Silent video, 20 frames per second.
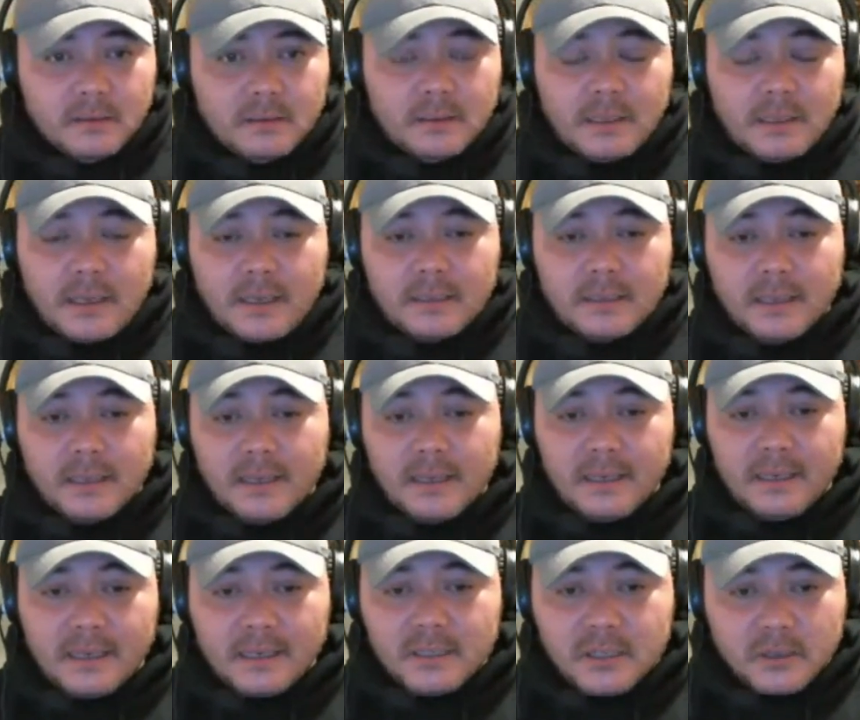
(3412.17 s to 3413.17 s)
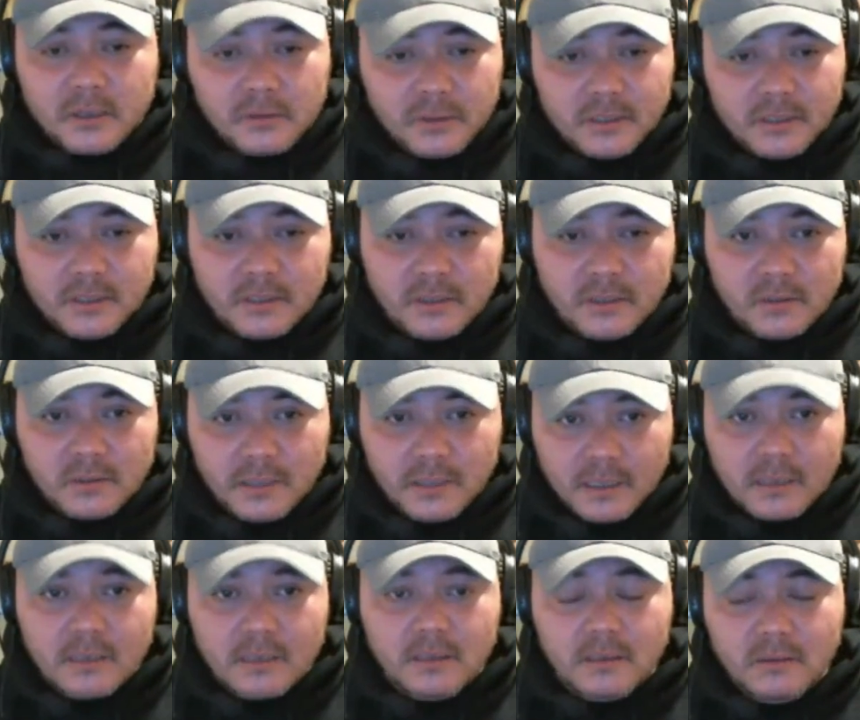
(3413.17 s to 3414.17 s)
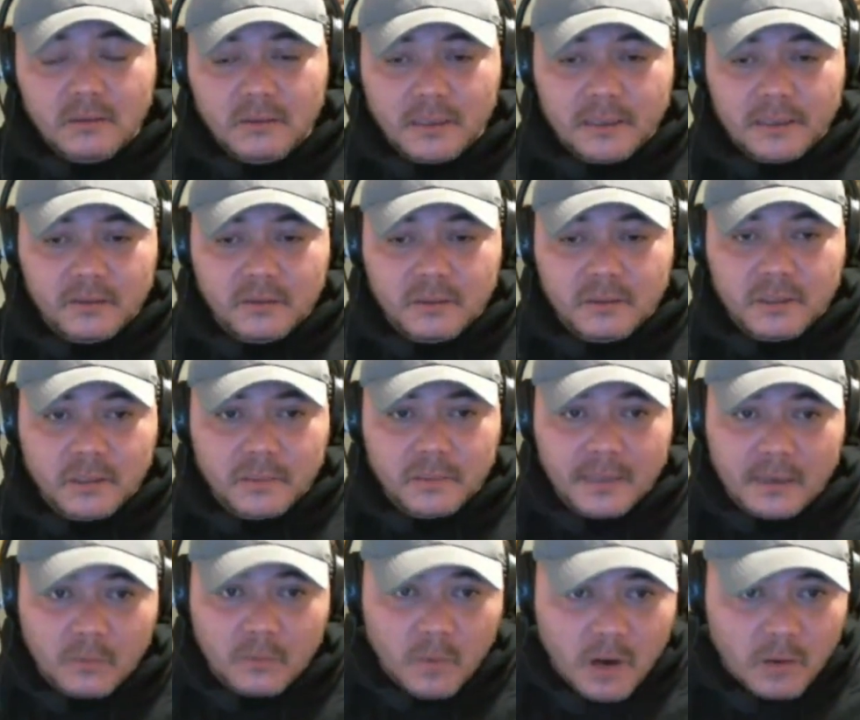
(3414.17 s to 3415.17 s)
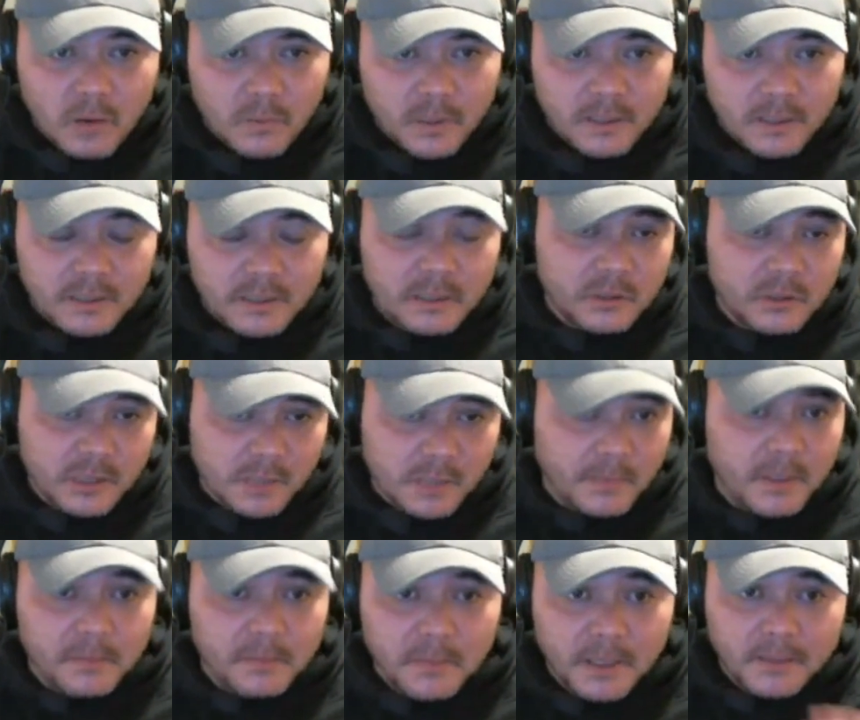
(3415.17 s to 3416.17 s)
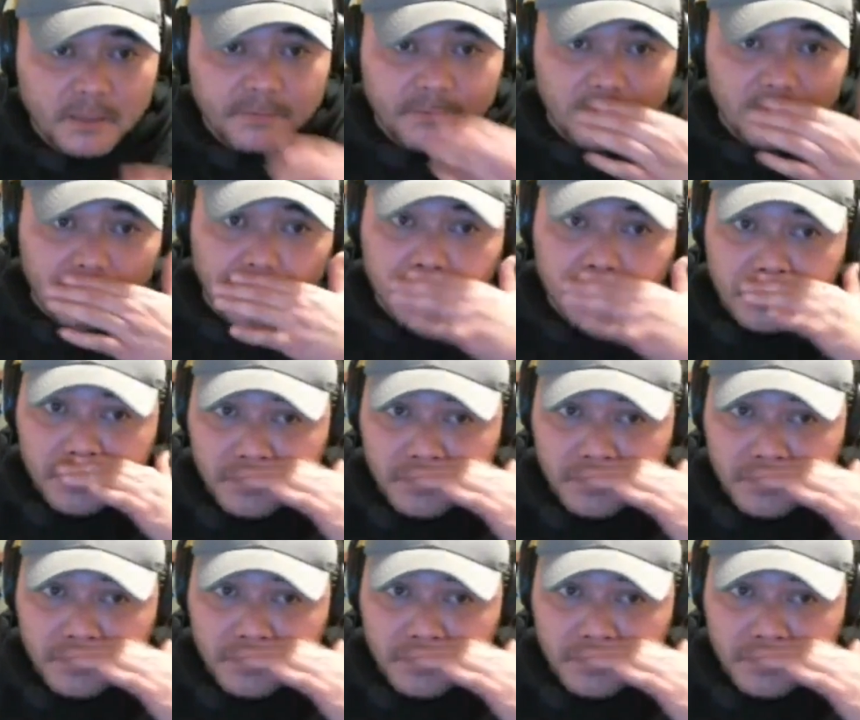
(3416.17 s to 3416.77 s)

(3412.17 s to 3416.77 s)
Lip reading: and then I showed this to you, like you tell me I want one, and you sent me the money for it.